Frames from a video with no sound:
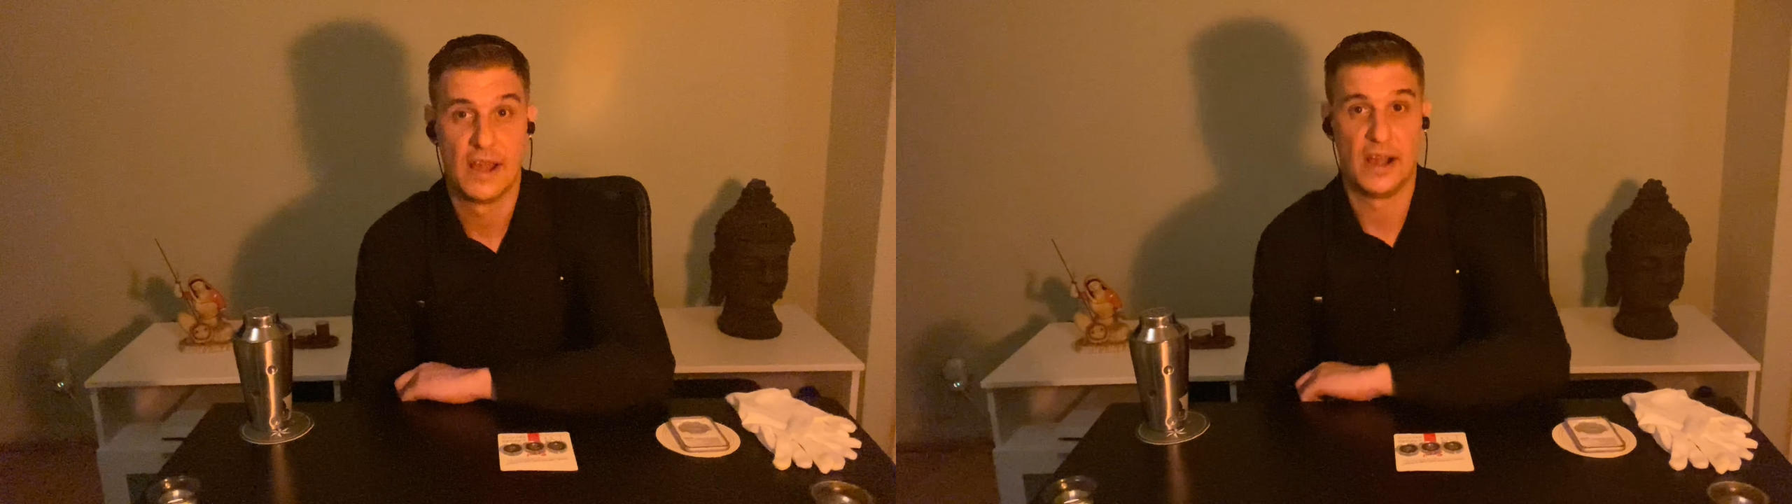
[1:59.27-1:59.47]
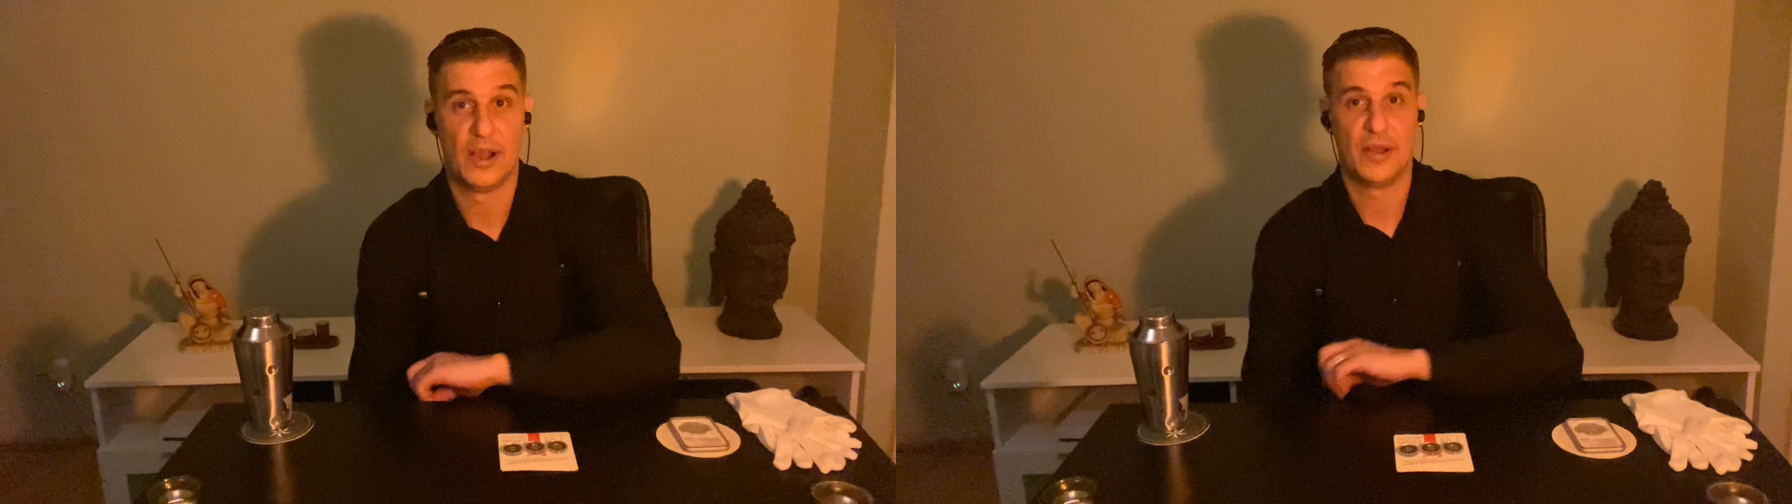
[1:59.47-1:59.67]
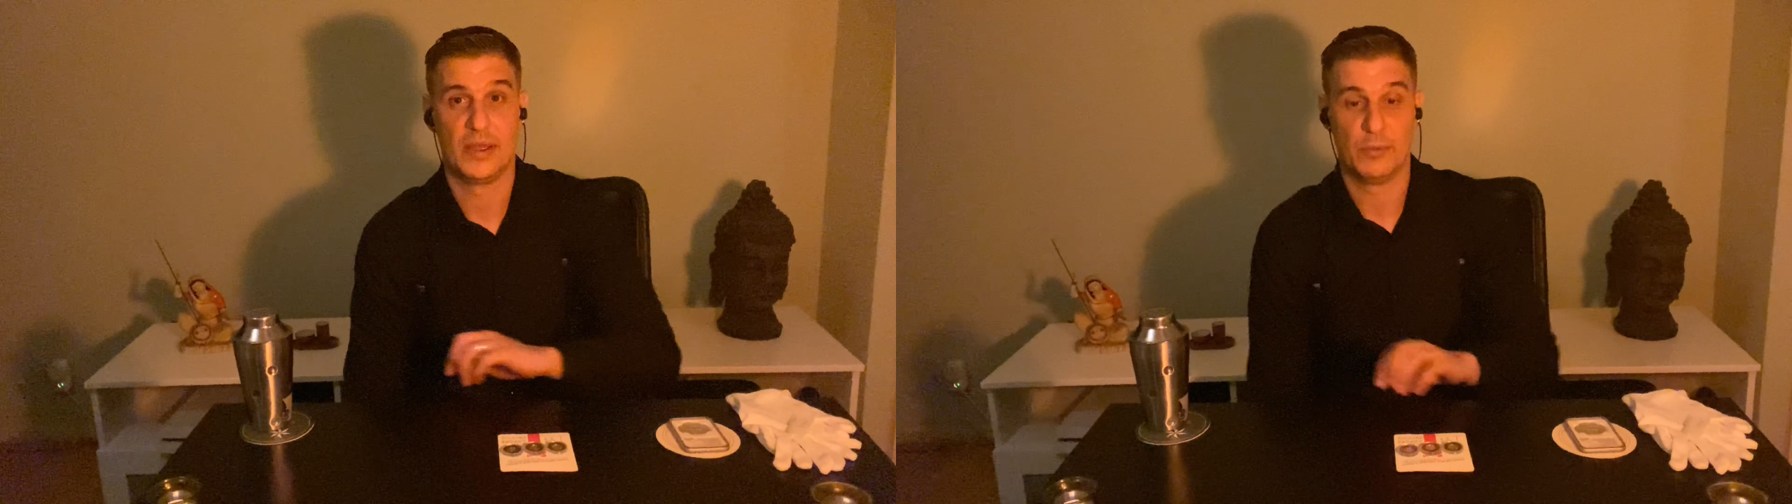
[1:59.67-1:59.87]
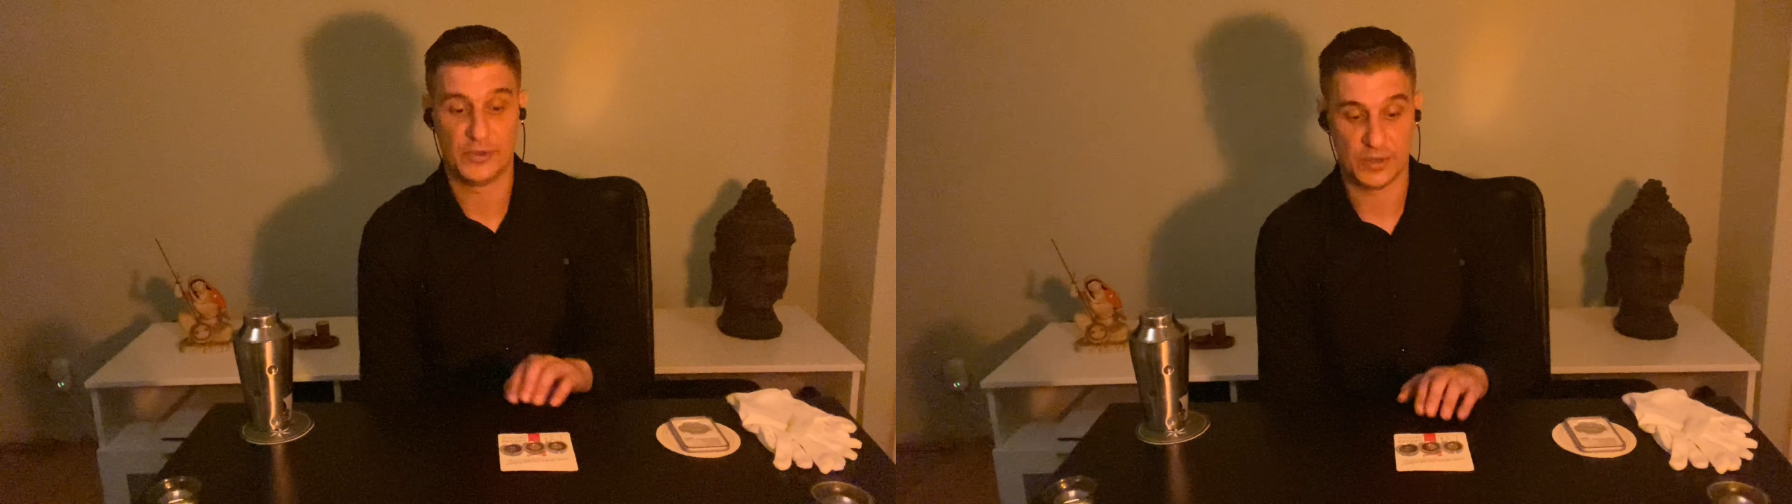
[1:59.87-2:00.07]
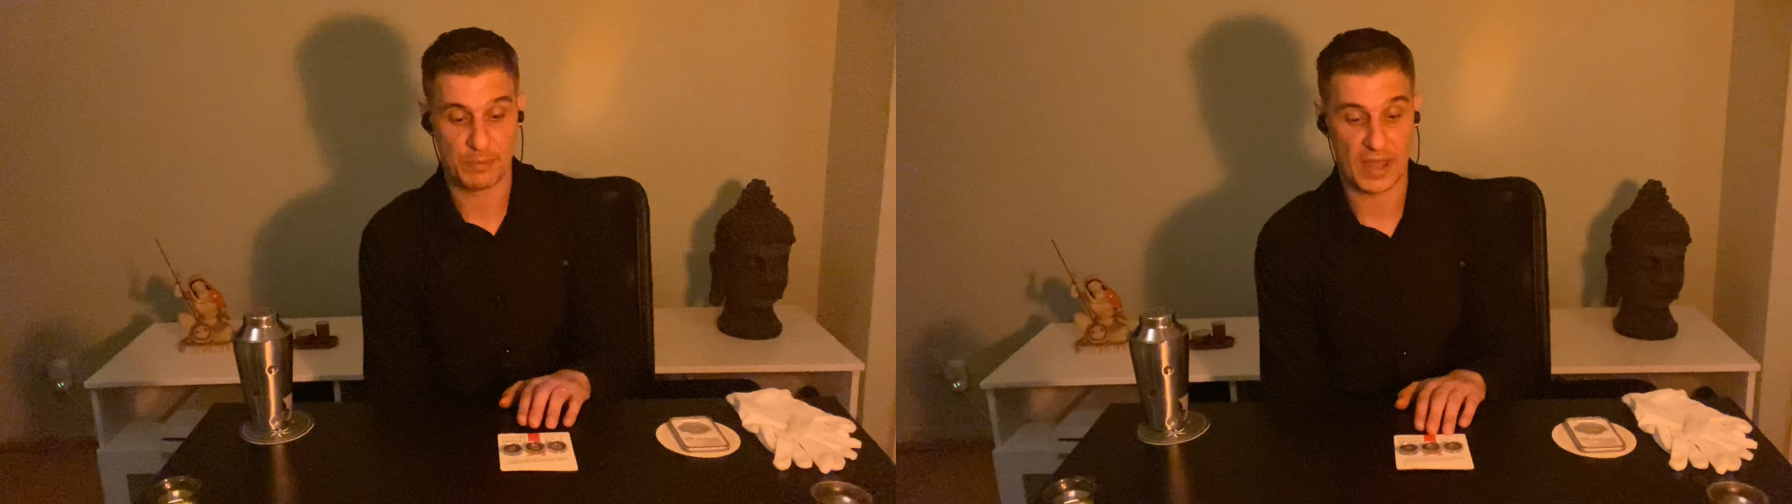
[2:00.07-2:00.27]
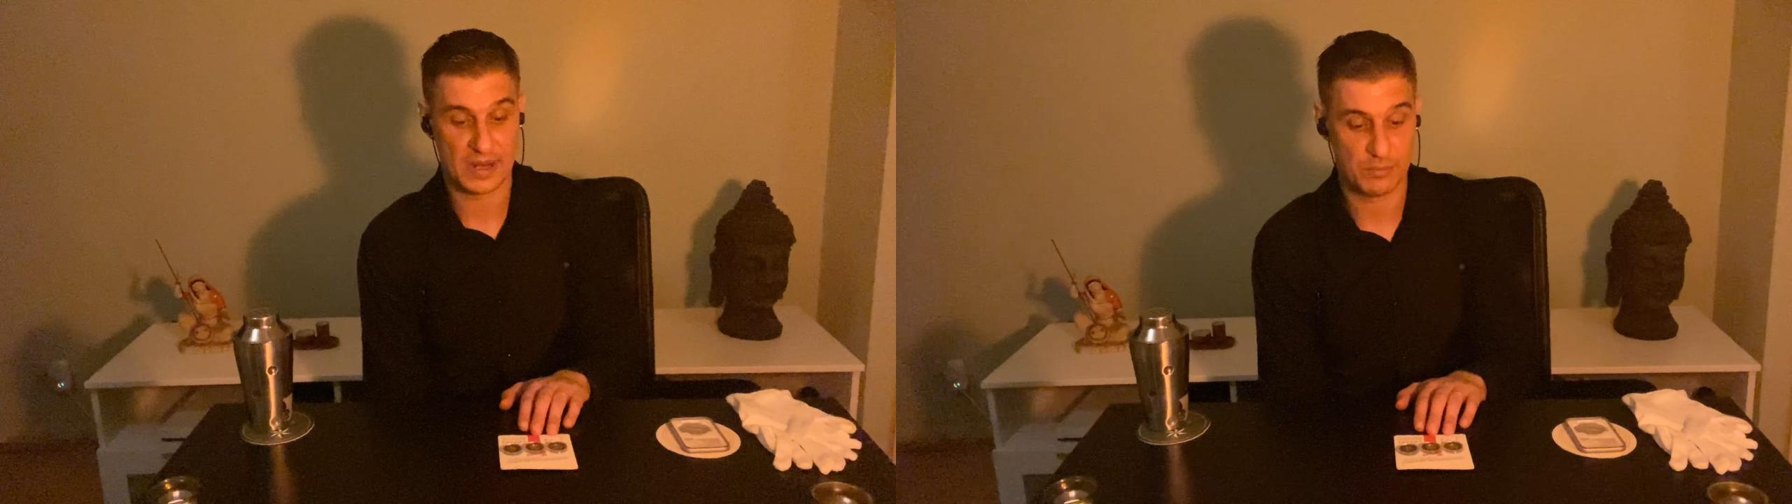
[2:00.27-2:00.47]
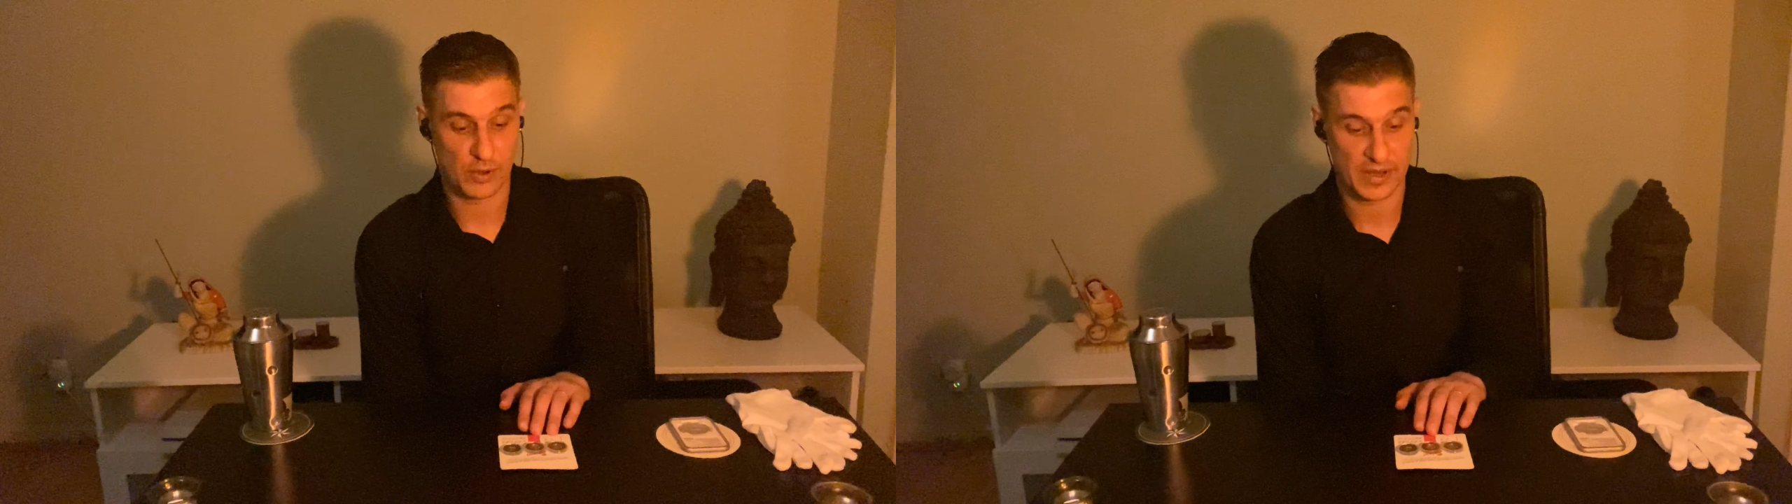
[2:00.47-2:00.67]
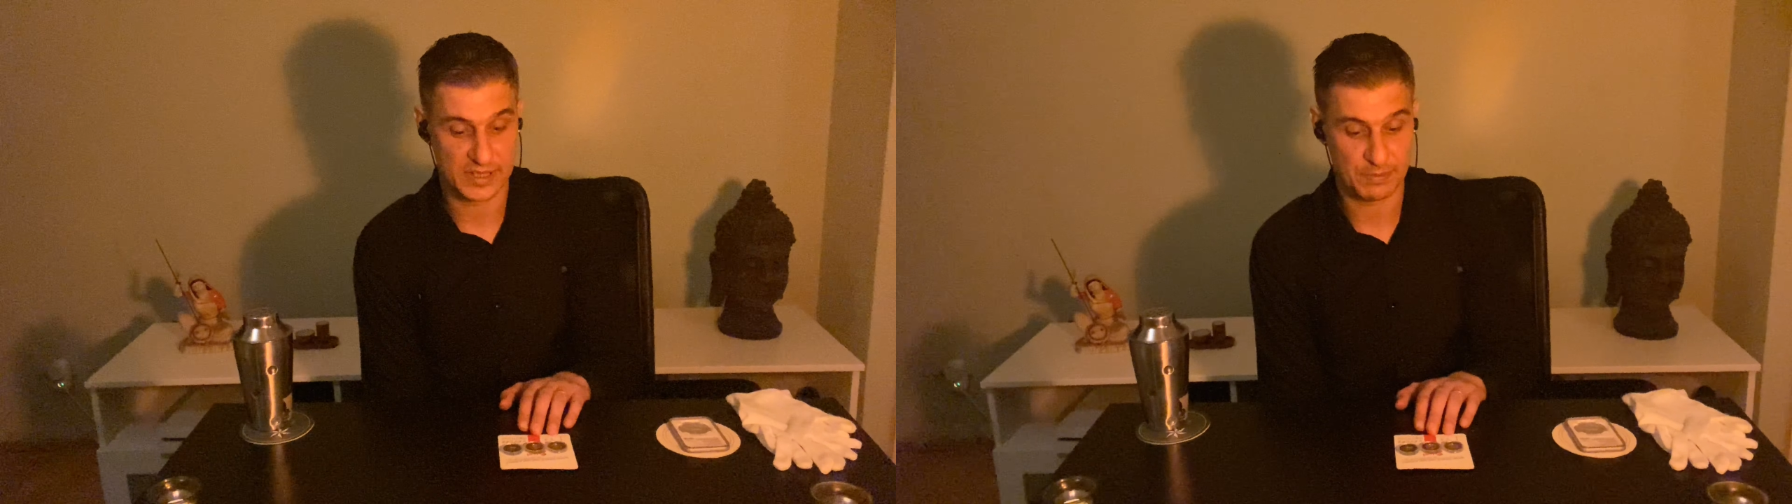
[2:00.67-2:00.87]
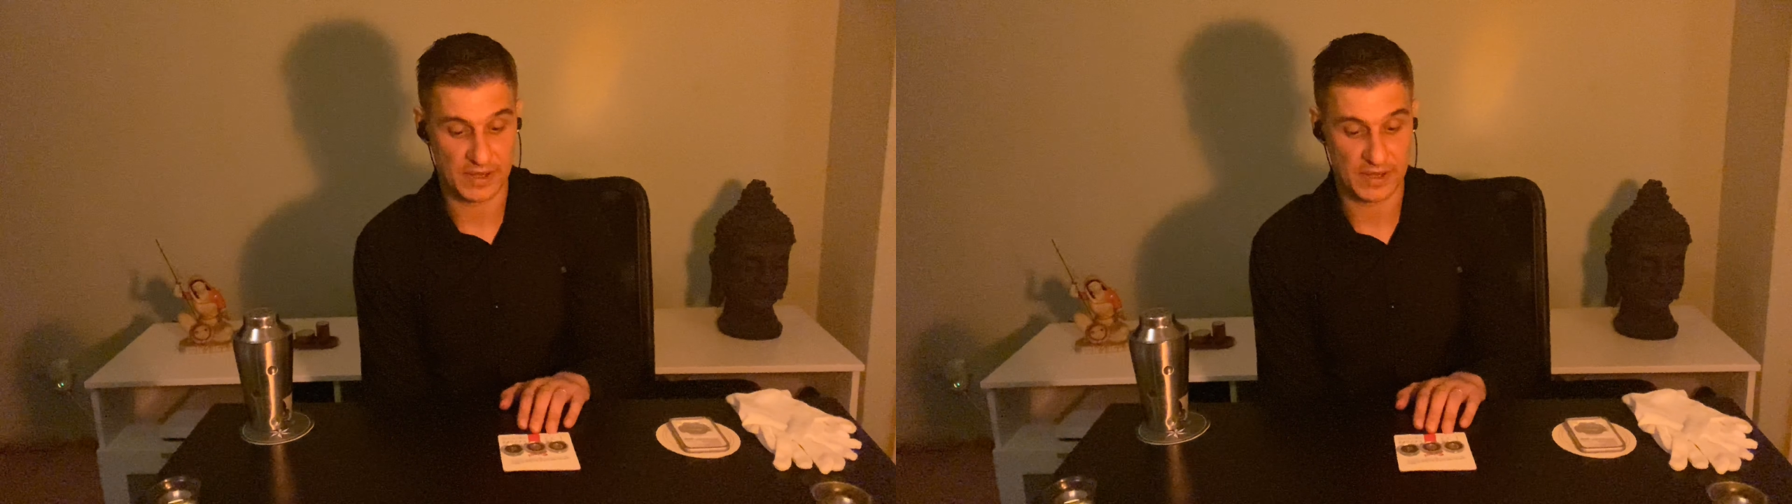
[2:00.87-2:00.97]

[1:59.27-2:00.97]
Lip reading: It wasn't a bad price,